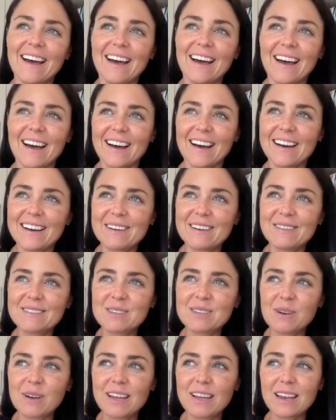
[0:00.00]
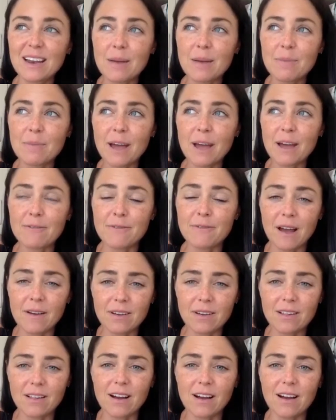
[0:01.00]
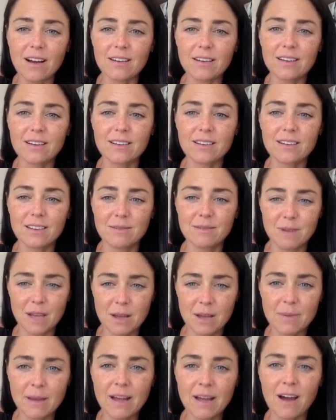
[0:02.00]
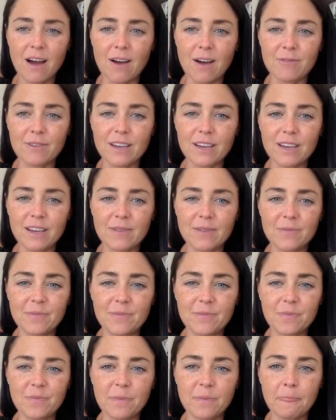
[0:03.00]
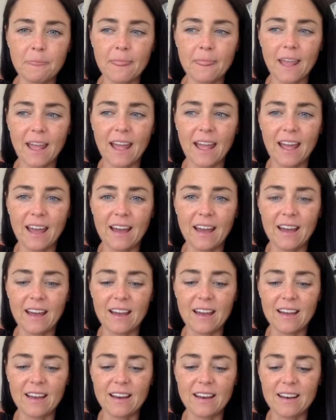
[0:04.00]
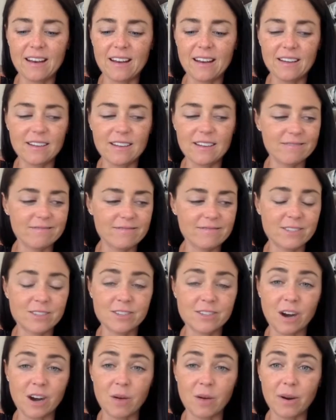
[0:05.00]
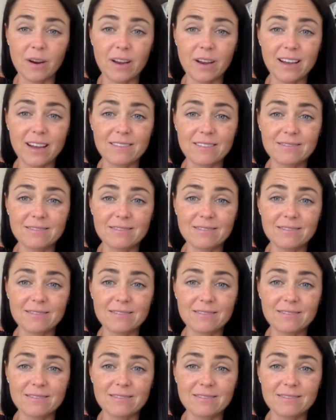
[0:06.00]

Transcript: So I get up at 5 o'clock, make my coffee, and start working.